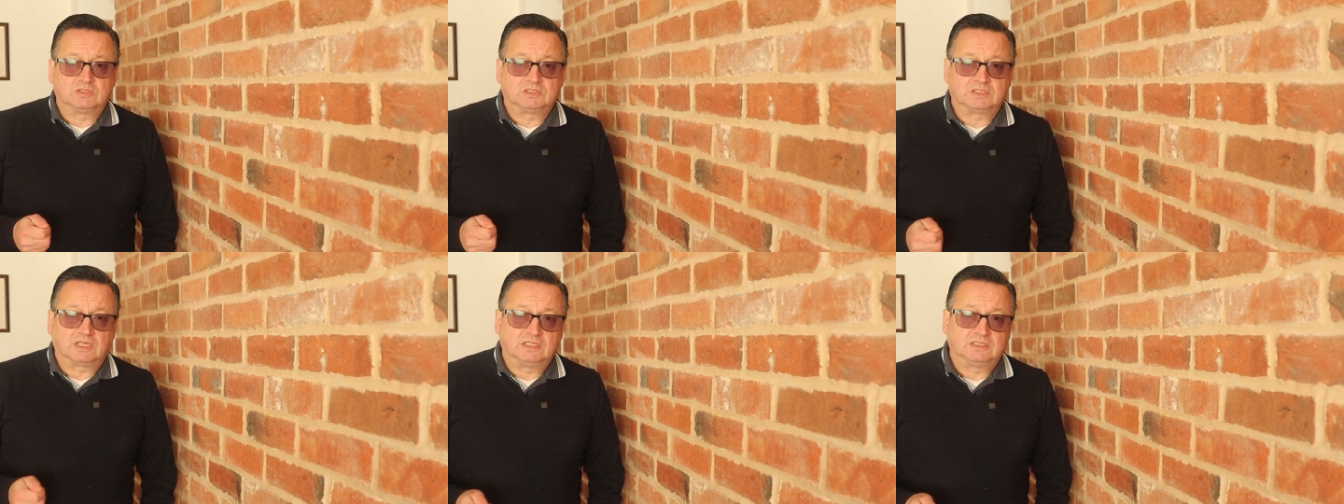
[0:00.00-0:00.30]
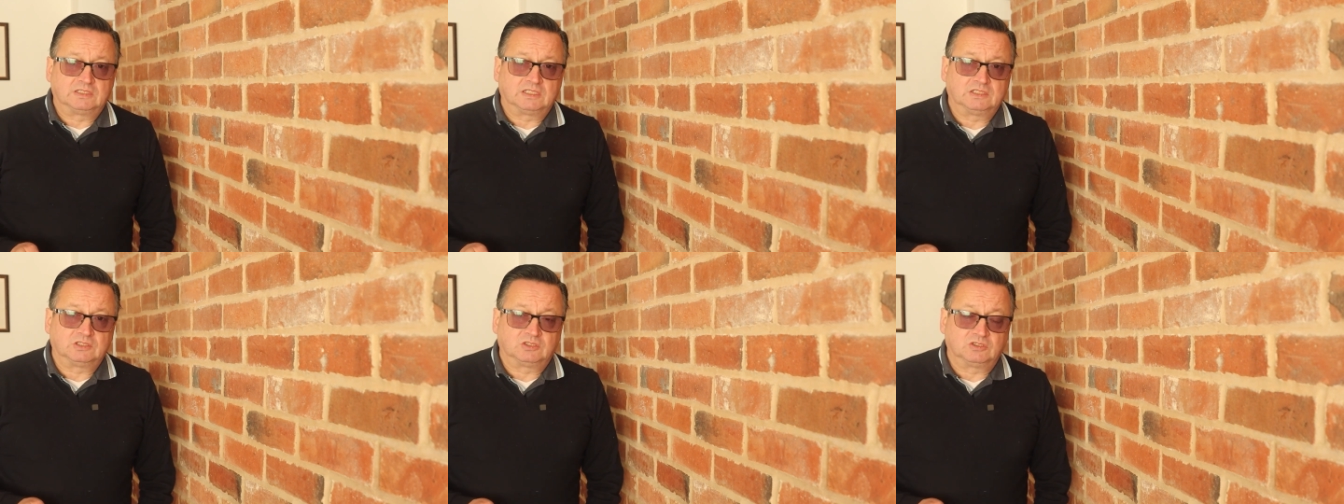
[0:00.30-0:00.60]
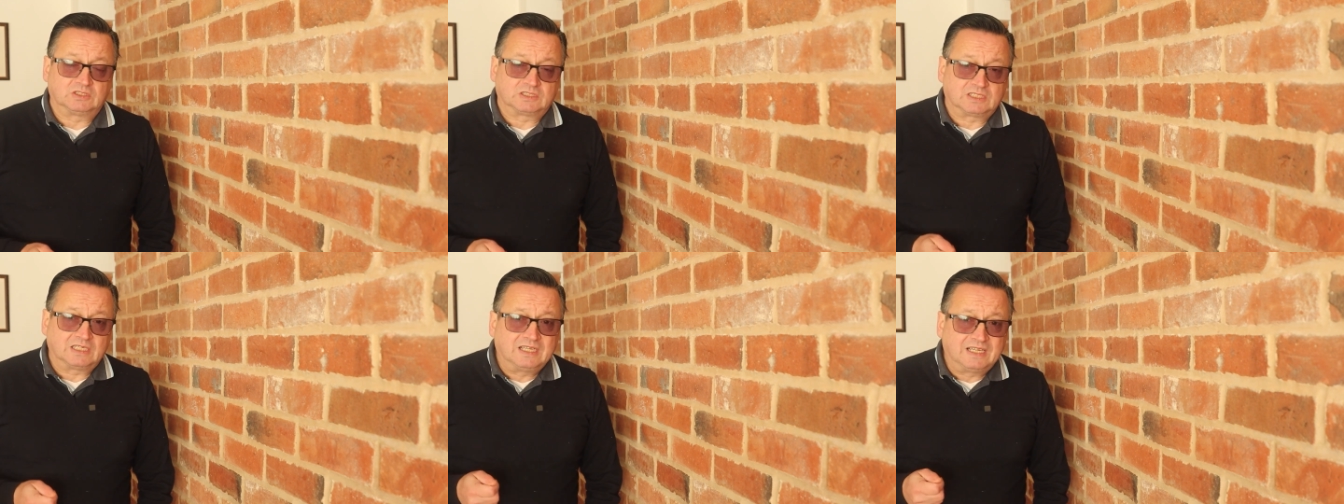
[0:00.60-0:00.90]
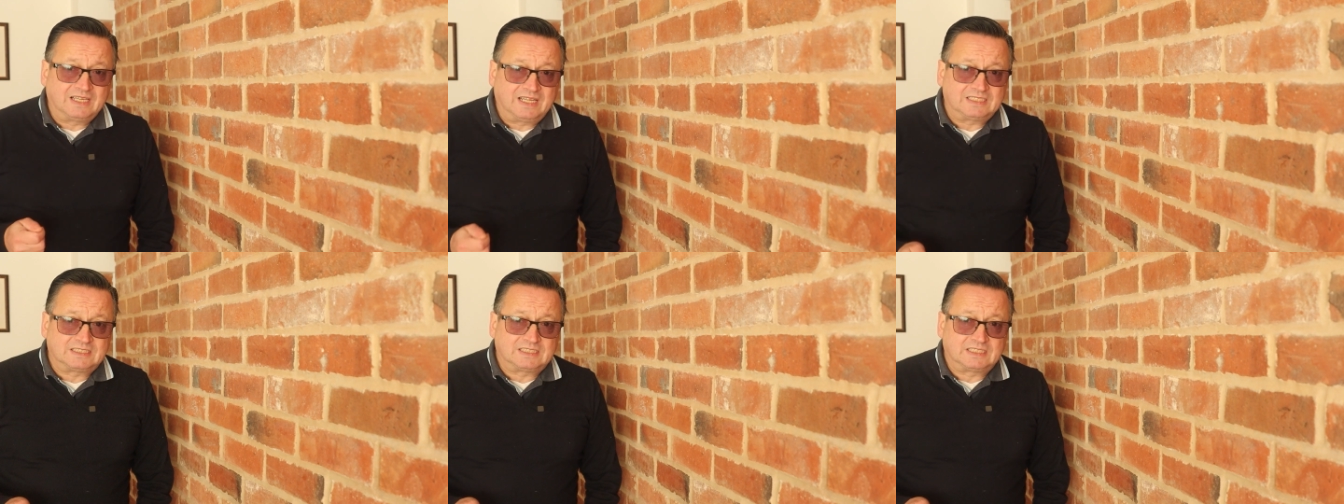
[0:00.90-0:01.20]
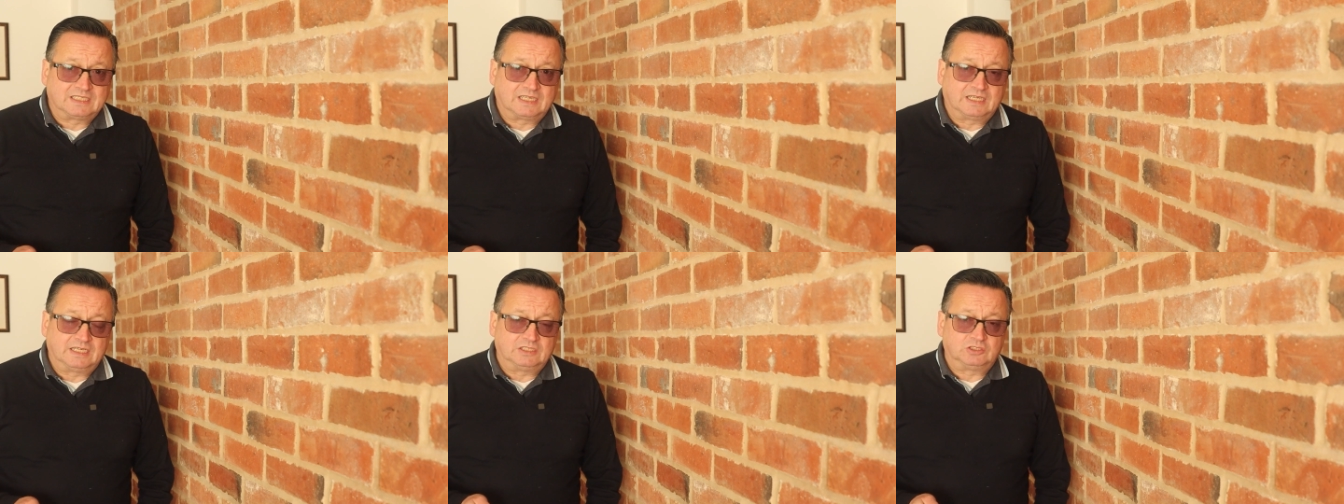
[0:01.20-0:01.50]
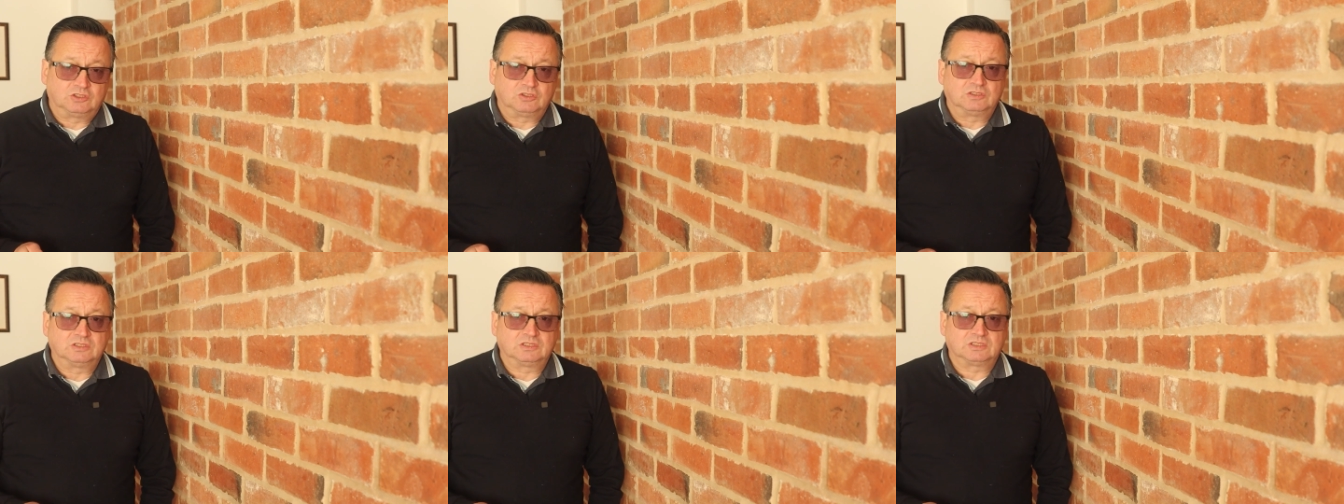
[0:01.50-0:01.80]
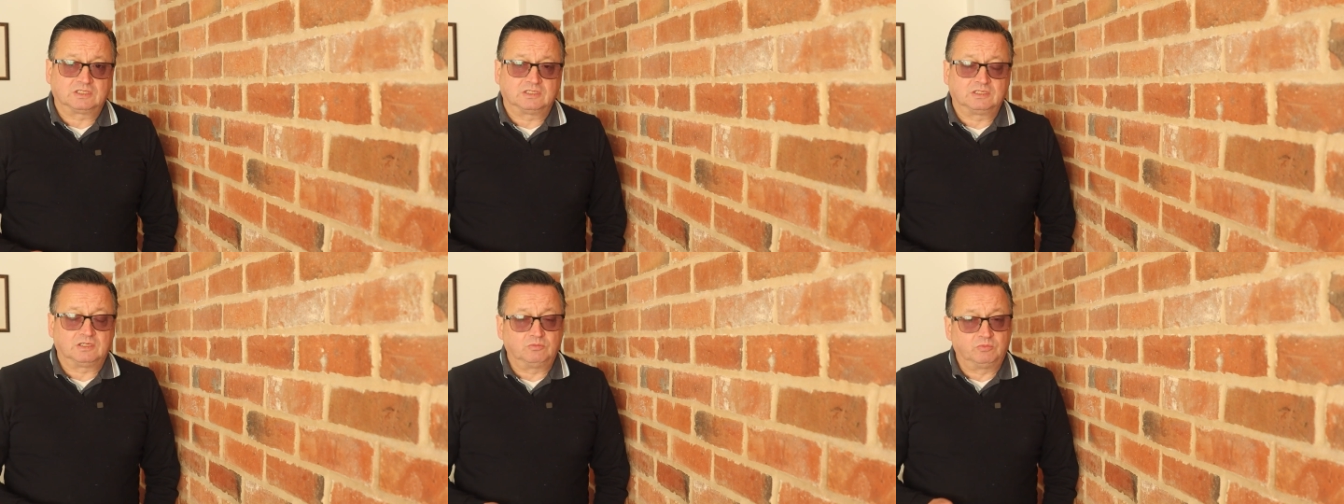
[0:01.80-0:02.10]
estate agents and letting
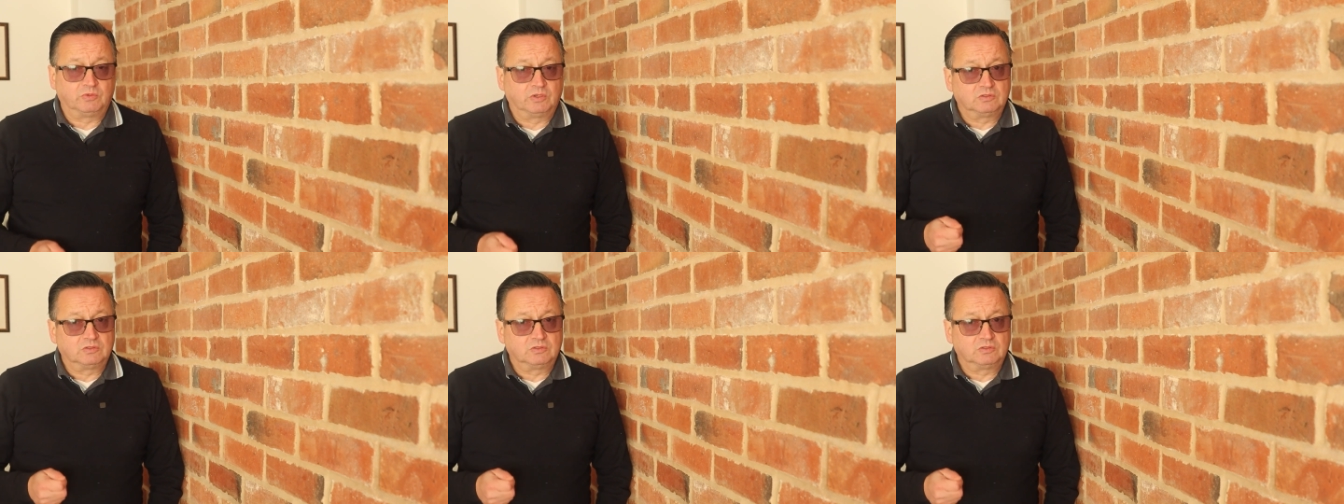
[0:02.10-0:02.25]
agents and you